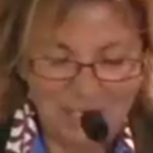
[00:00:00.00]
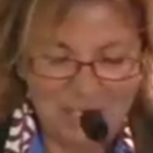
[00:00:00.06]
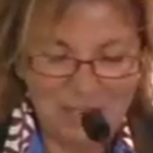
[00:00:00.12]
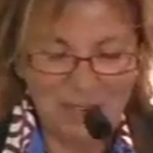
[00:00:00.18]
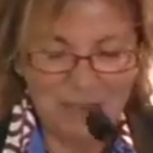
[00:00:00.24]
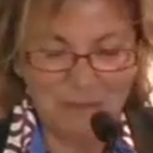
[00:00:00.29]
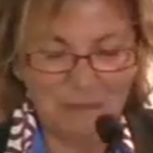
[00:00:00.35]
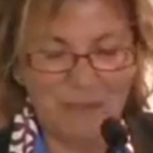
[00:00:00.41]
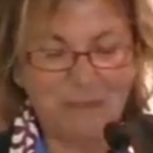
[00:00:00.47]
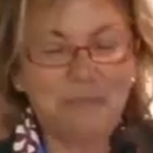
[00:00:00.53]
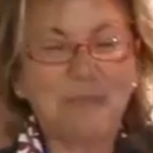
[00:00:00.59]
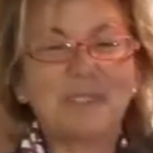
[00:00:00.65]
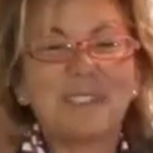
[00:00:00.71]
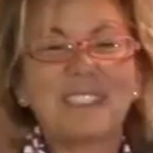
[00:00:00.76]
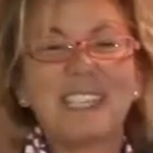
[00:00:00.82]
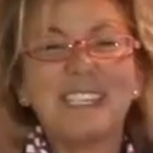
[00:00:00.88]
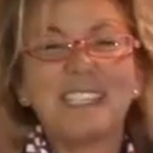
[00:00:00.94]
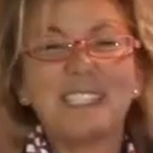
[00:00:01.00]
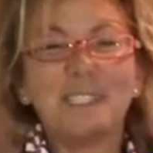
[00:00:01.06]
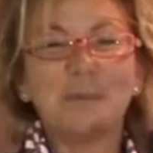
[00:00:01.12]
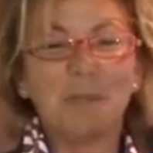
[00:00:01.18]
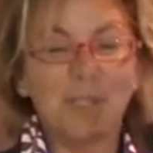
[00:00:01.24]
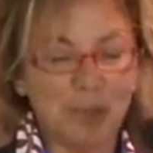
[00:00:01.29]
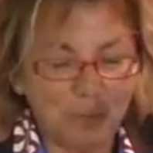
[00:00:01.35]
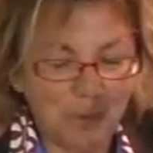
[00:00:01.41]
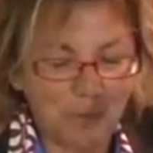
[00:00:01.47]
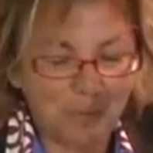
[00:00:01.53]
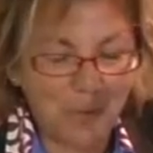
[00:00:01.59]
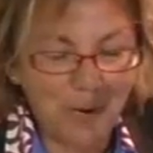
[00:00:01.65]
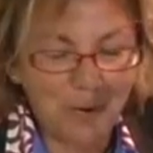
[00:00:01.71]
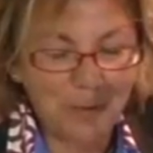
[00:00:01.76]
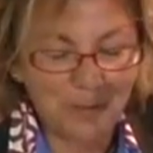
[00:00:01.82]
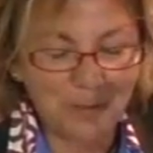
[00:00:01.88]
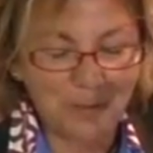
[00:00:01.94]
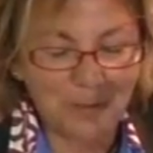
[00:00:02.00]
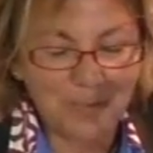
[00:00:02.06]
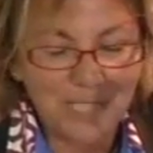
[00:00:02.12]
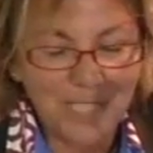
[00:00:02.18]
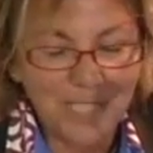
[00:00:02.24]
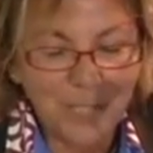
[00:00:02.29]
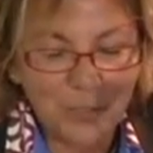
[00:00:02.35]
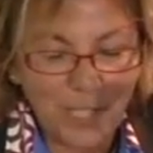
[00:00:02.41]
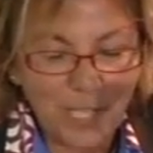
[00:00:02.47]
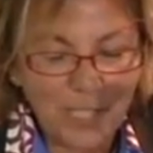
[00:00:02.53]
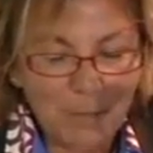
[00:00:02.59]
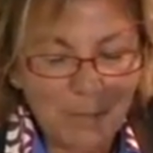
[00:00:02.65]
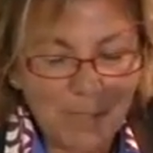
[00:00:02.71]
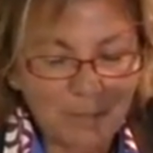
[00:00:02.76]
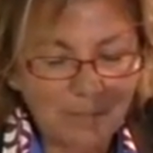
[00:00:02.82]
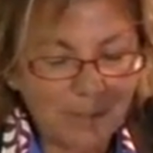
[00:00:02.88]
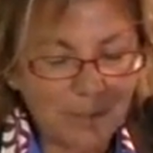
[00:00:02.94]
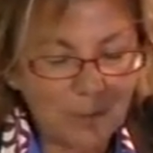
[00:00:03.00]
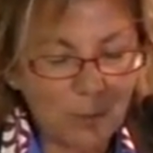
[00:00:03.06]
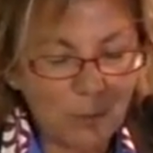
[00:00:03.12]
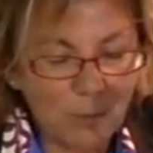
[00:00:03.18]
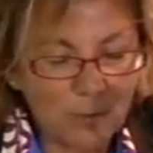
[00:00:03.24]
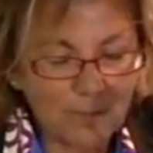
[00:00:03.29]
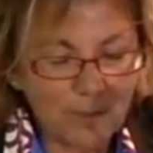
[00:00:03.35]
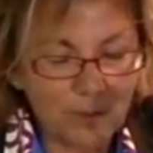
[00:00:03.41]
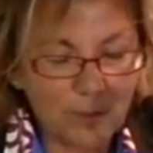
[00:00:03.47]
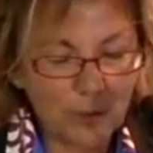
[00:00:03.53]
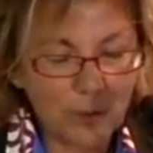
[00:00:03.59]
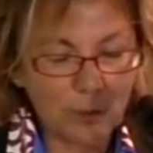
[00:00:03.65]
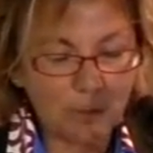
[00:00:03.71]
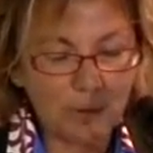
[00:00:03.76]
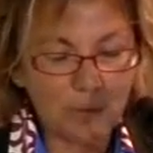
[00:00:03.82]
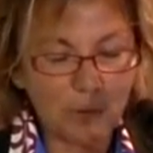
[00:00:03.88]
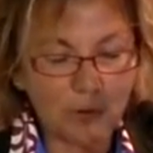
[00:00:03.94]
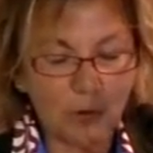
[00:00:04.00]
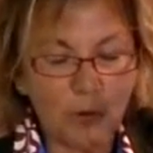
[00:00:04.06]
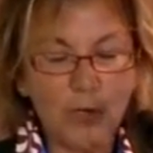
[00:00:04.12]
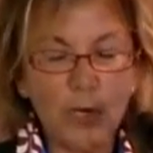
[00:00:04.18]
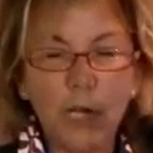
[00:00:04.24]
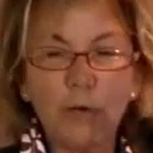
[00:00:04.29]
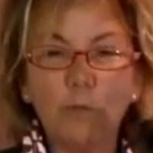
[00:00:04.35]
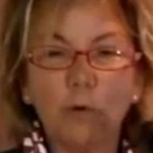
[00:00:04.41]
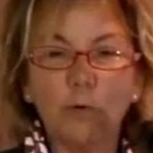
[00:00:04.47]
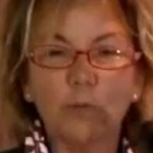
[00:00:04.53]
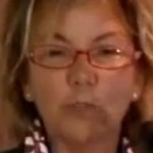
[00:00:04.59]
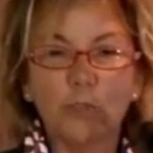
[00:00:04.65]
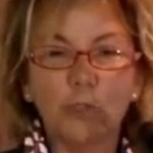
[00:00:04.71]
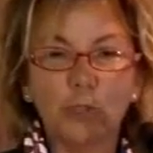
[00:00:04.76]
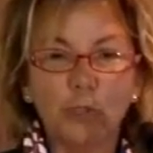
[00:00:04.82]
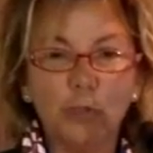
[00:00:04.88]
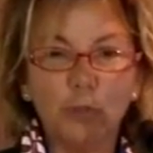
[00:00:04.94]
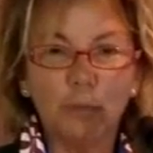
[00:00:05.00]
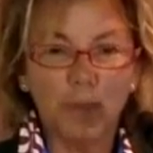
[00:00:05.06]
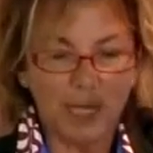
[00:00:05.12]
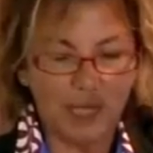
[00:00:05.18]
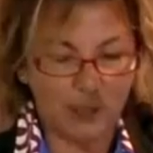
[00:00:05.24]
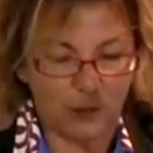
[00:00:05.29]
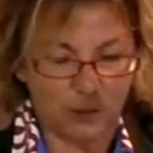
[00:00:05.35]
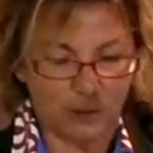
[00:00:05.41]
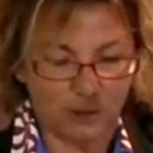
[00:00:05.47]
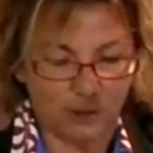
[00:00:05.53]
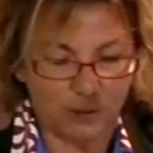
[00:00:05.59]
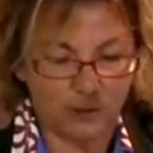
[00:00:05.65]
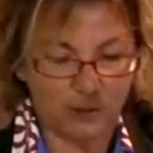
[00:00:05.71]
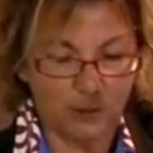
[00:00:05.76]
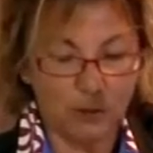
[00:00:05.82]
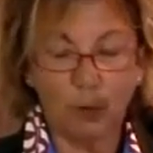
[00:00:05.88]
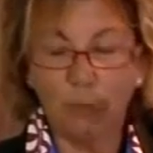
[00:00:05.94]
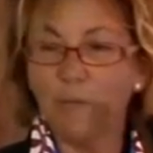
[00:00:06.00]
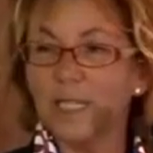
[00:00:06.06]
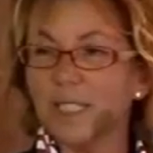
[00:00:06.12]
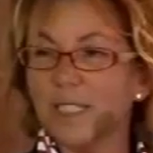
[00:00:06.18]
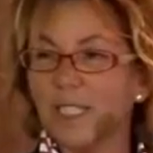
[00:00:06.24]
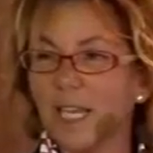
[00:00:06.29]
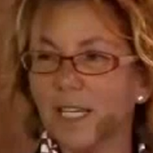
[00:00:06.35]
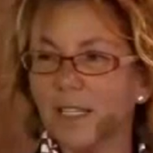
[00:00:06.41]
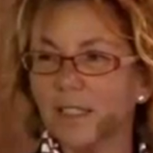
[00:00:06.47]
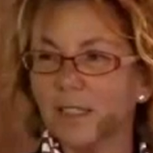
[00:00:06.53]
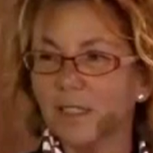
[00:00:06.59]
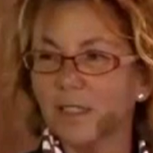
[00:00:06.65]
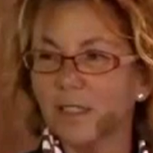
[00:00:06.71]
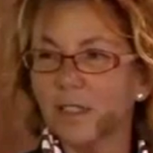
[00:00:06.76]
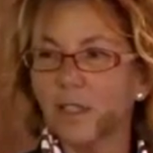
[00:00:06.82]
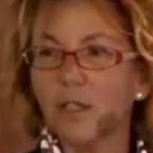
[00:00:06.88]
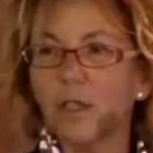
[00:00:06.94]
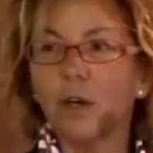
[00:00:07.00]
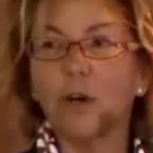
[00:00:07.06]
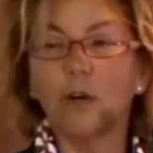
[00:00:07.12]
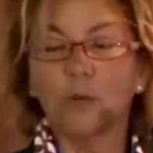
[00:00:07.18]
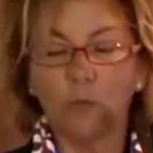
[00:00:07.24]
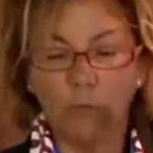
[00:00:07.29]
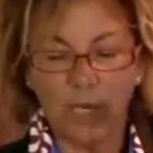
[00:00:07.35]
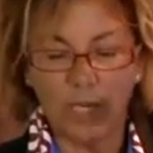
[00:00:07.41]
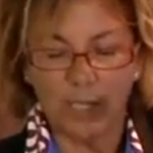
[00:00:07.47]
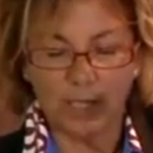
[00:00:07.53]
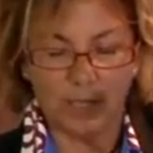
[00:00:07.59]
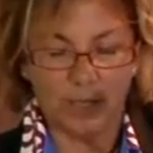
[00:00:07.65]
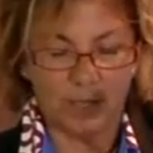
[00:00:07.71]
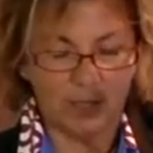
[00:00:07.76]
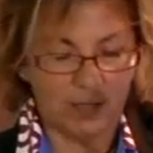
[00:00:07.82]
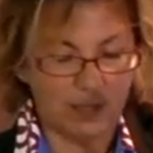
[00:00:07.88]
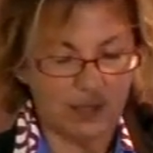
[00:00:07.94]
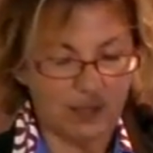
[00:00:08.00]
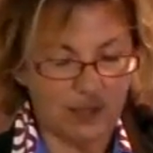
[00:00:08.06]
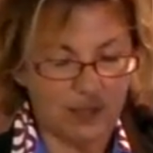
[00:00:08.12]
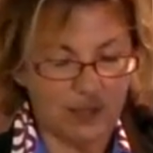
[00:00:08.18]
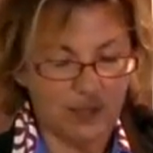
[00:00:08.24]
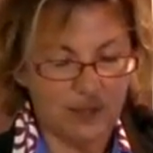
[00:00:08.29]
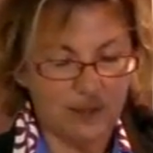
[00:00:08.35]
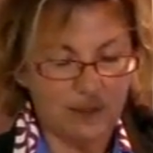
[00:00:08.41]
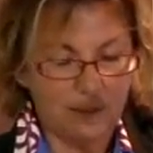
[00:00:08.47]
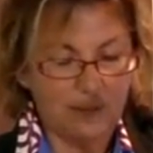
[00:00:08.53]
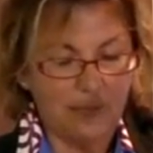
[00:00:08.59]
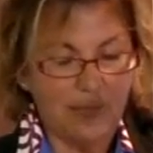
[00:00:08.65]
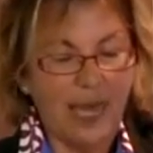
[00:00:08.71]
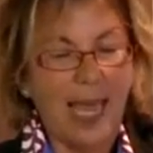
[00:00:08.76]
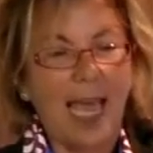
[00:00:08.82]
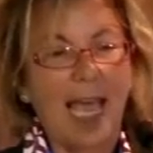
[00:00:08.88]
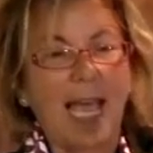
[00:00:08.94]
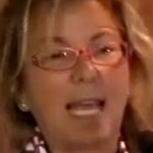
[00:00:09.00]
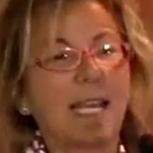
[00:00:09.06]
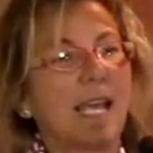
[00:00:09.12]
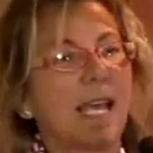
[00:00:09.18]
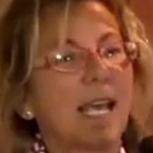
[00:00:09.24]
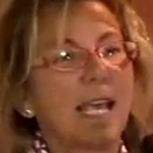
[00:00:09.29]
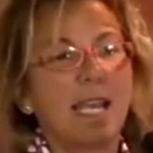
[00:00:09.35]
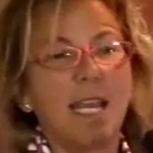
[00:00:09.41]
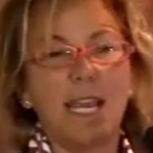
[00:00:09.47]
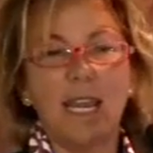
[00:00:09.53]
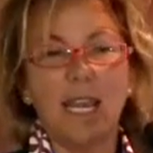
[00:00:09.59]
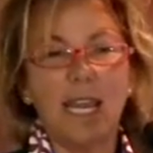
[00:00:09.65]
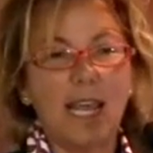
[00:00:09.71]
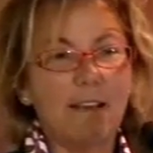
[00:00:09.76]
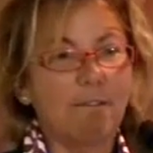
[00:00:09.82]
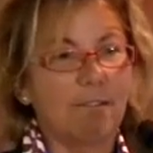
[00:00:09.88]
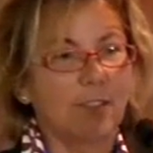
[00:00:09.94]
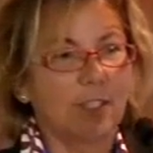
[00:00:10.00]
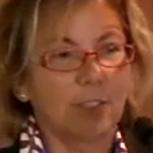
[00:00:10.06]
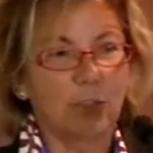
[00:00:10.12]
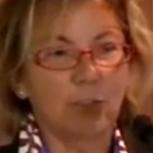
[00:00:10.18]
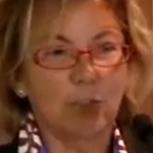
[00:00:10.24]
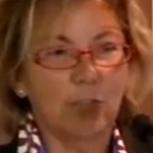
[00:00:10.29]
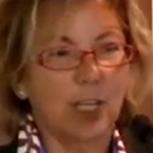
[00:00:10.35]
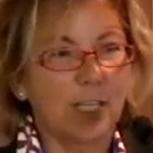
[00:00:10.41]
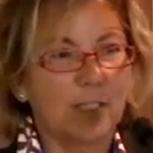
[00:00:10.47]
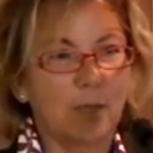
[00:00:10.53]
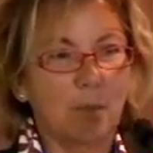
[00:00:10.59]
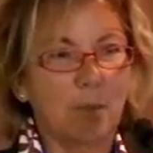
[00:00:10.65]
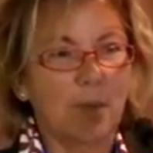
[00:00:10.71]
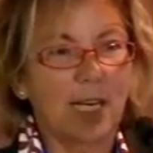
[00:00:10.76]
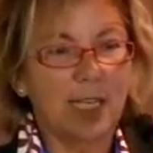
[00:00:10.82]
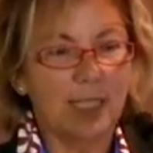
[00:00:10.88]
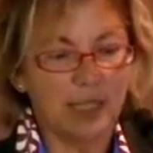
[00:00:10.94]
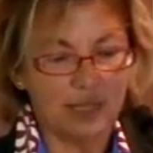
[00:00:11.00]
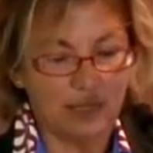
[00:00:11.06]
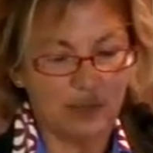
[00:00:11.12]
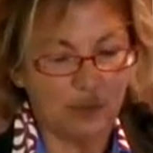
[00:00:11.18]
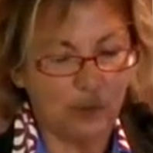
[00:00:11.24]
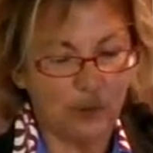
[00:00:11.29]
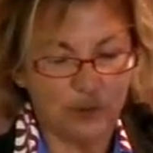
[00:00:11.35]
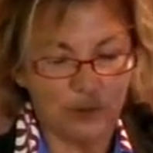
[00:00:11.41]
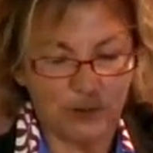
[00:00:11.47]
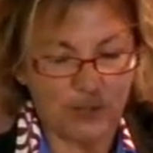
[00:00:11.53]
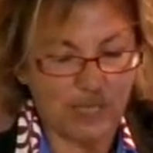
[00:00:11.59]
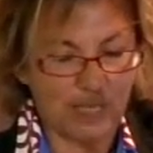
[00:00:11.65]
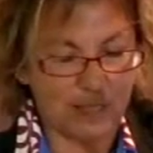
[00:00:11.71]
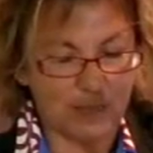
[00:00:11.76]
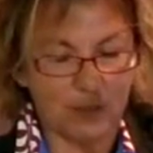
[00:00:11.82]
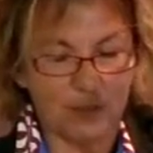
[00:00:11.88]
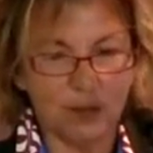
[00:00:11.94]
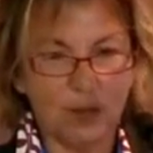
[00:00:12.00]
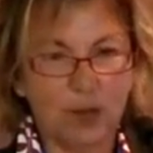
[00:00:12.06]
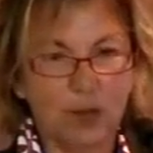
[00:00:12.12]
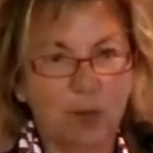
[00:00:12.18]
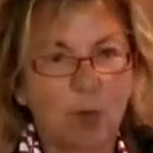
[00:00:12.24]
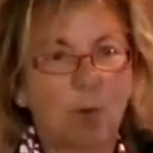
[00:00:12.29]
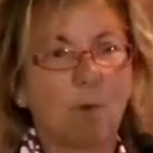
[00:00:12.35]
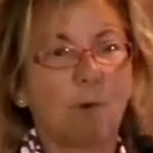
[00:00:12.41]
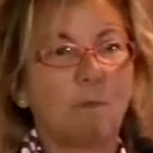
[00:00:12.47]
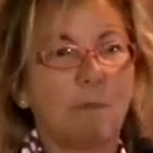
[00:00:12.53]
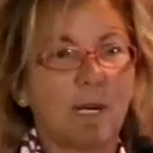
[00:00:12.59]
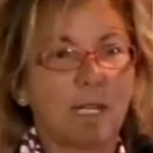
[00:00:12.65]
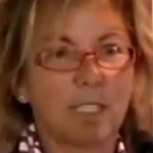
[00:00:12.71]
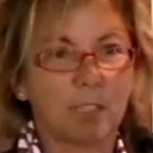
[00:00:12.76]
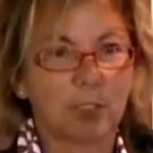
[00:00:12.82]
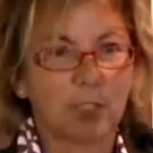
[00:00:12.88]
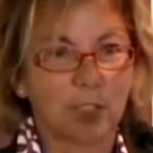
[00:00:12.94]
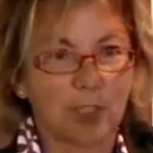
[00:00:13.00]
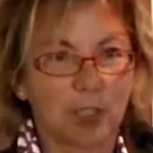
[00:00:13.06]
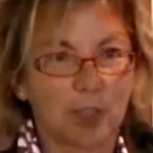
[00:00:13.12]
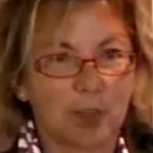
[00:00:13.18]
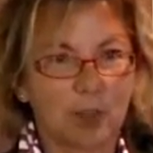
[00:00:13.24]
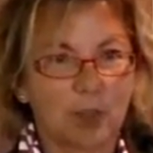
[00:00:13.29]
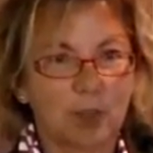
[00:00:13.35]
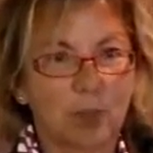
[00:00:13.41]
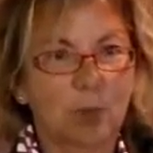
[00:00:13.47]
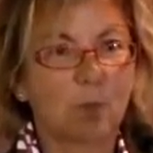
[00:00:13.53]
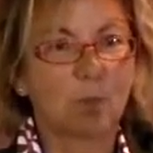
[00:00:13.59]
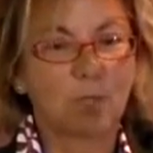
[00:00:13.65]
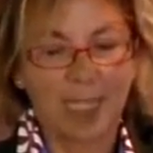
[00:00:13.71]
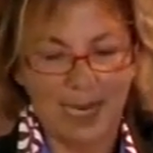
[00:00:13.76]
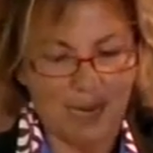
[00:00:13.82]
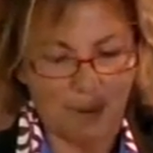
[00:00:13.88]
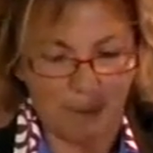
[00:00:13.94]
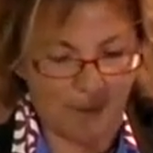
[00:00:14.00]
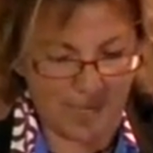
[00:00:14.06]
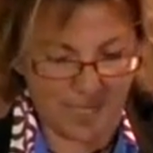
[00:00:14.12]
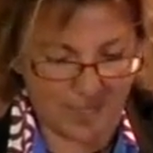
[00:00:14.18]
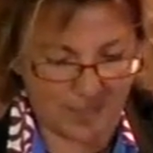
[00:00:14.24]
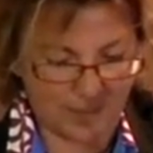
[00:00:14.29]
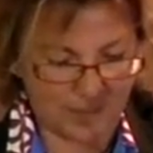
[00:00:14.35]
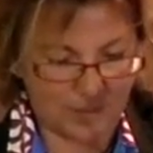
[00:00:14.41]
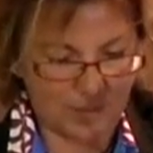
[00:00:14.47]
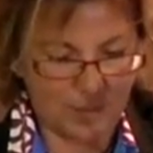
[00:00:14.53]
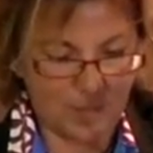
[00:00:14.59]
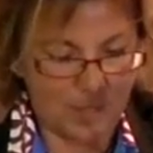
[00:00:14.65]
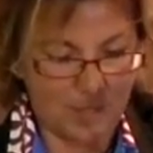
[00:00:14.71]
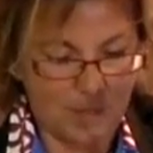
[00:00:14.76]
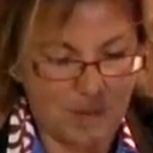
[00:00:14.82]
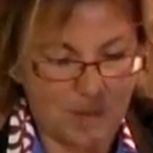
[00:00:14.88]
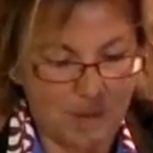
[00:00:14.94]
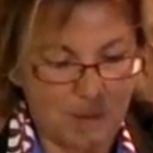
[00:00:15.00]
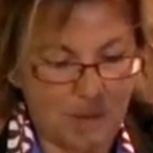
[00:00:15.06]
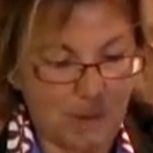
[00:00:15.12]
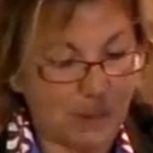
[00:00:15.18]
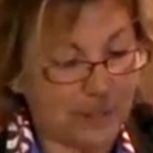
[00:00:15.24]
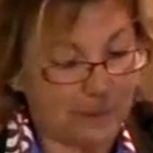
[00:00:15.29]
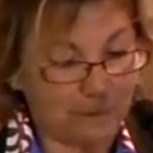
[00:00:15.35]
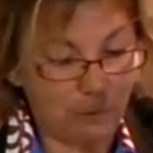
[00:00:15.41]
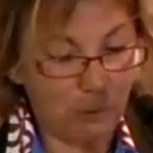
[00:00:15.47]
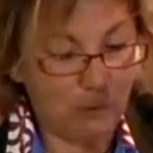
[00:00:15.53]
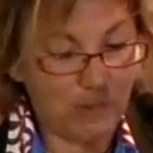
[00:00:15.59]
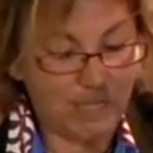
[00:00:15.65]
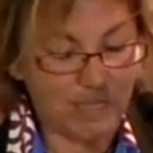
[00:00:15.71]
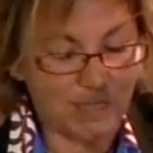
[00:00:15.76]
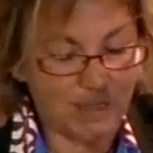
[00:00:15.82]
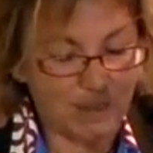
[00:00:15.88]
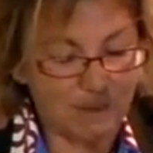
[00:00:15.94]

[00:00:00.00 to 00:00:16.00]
When presented with a proposal, Jack and my father always felt it should be put on no more than 2 pages, or better yet, on 1. And never try to blind him with science, or pie charts, or capex, because if you did,